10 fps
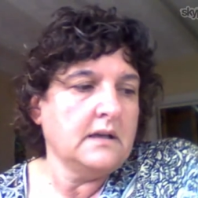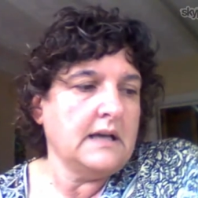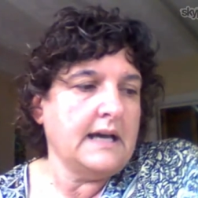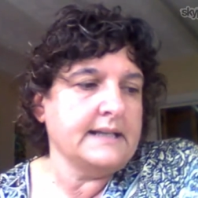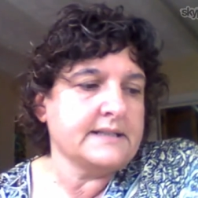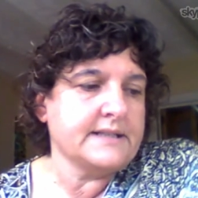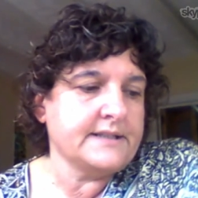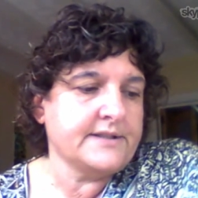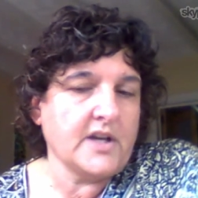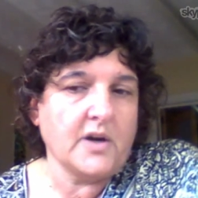And
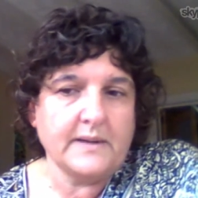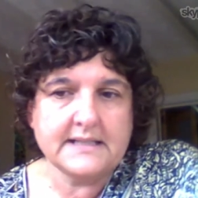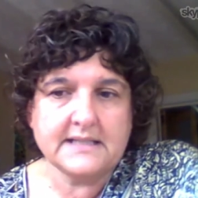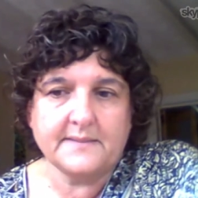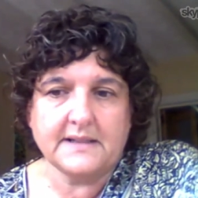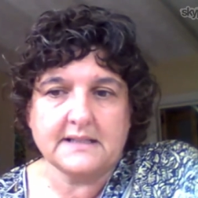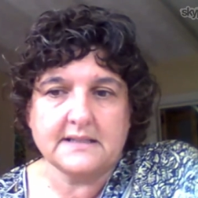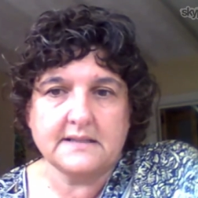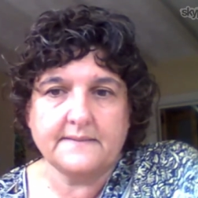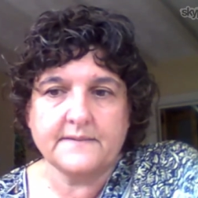it's, so intimate.
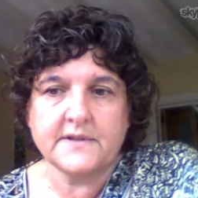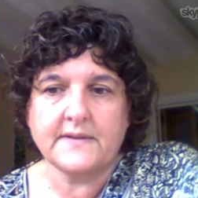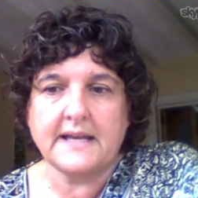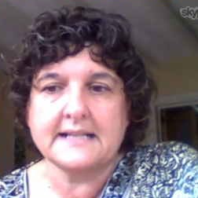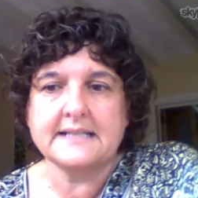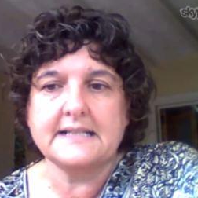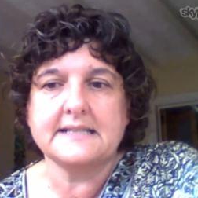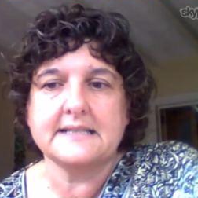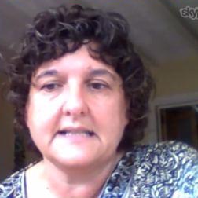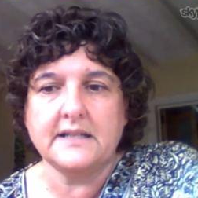So that
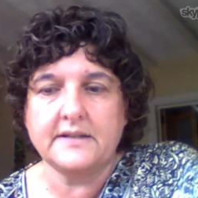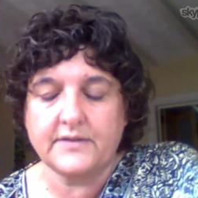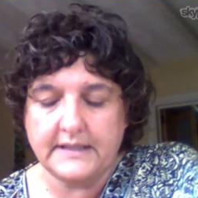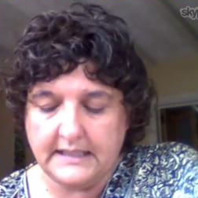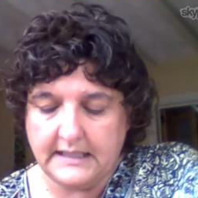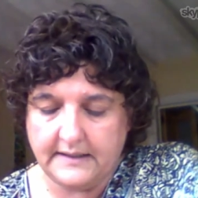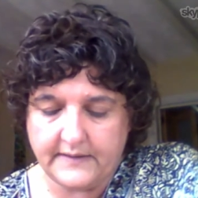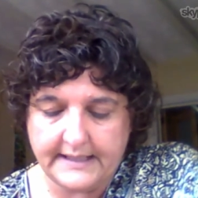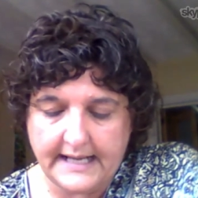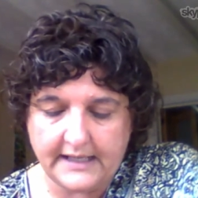is the the,
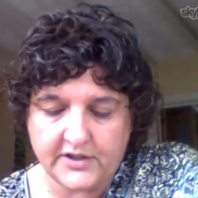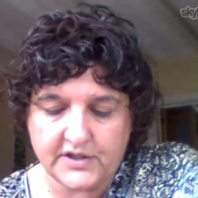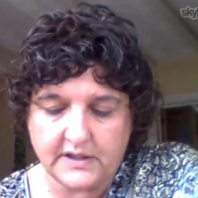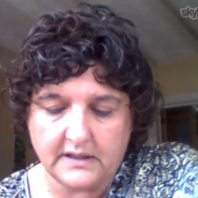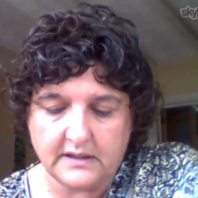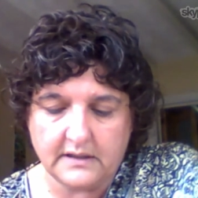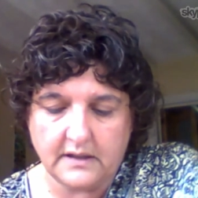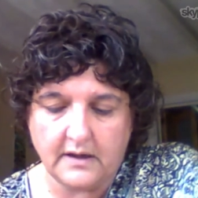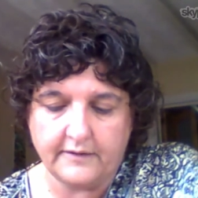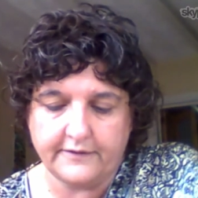the nature
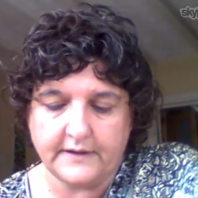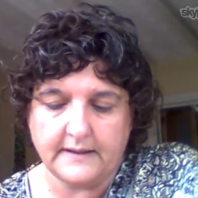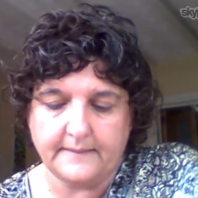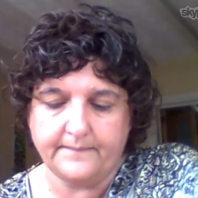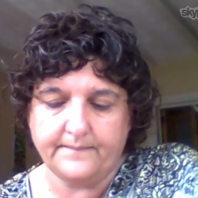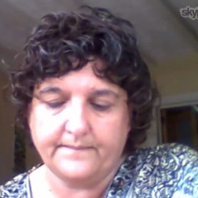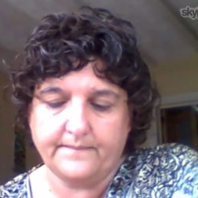of um,